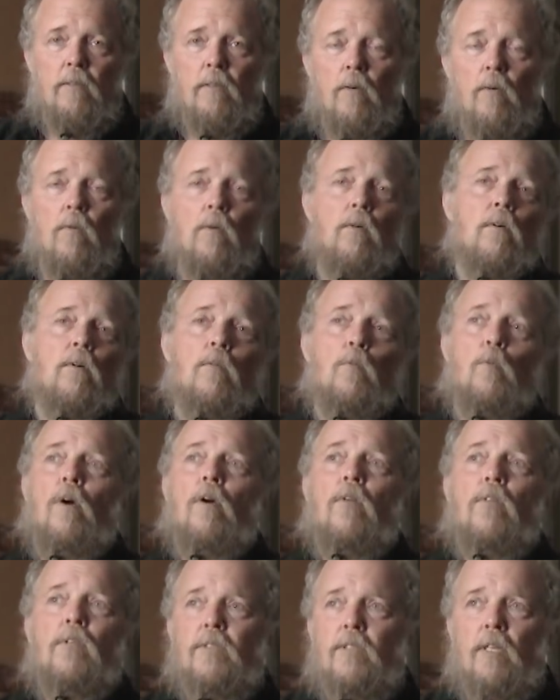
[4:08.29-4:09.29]
or
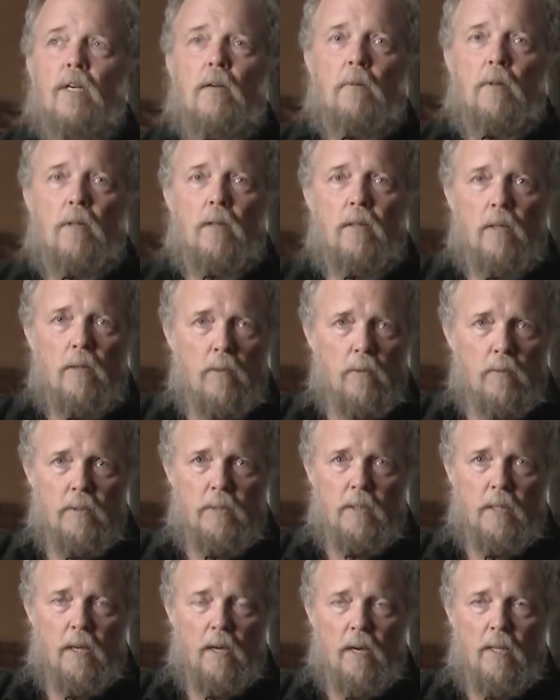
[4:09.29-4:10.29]
wear the same
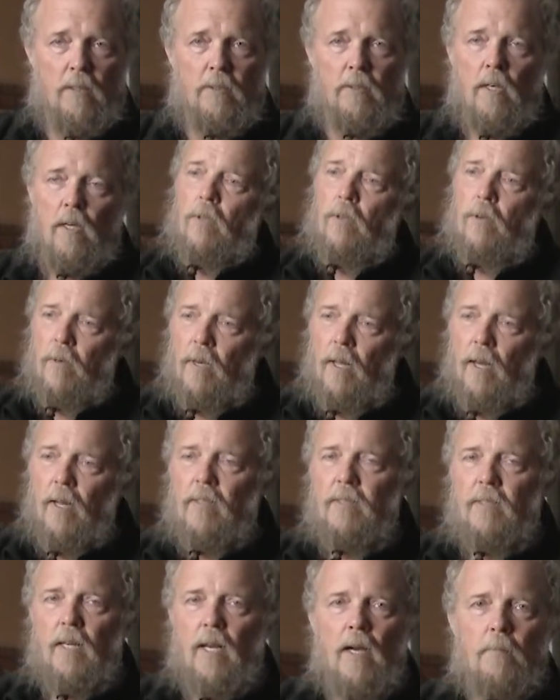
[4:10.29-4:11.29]
clothes as, you're not
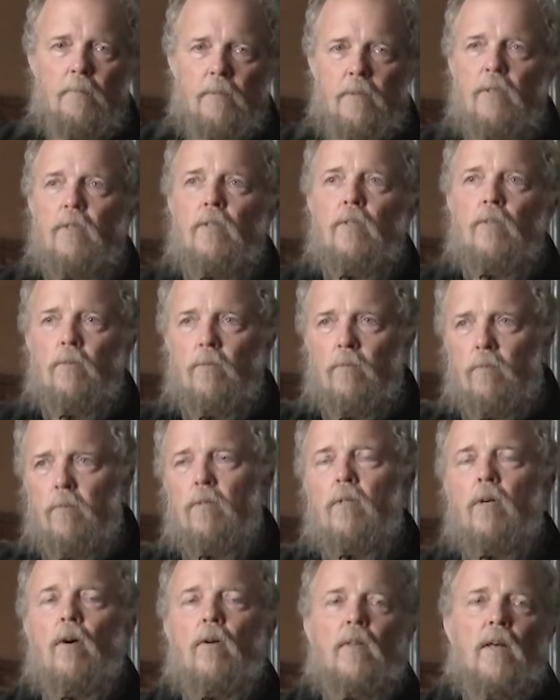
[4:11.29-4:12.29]
as apt to
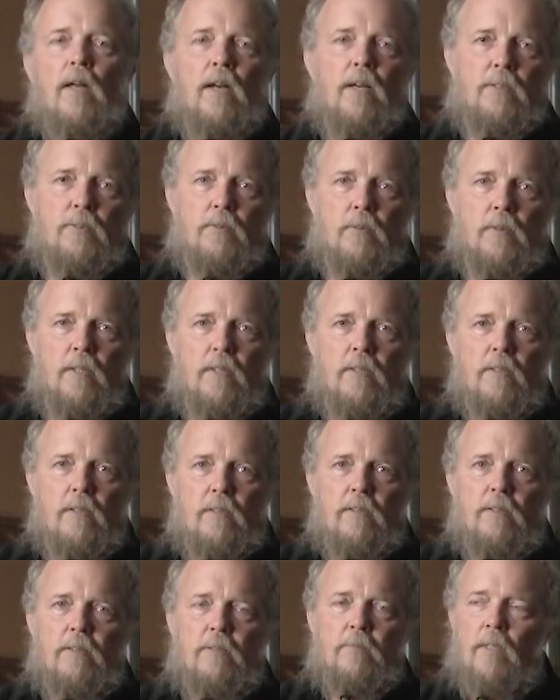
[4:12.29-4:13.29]
go that extra
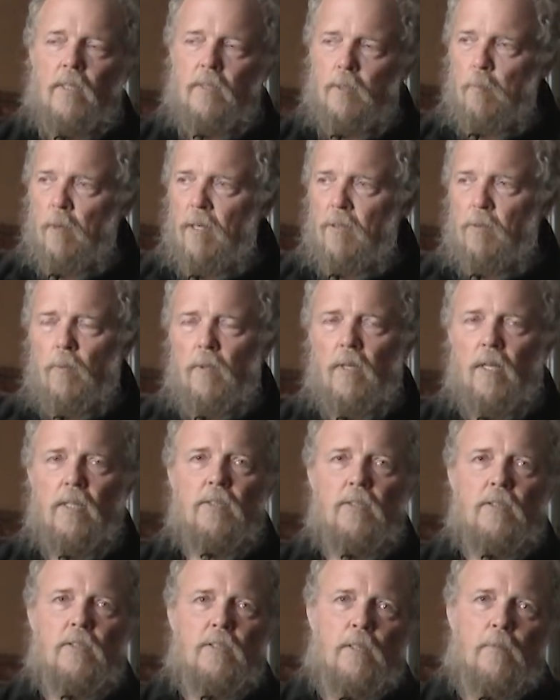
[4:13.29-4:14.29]
distance. It's about the
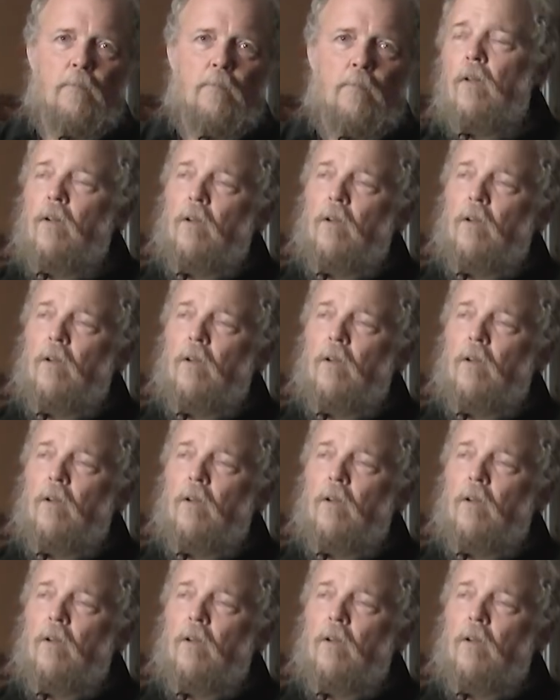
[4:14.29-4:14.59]
relationship.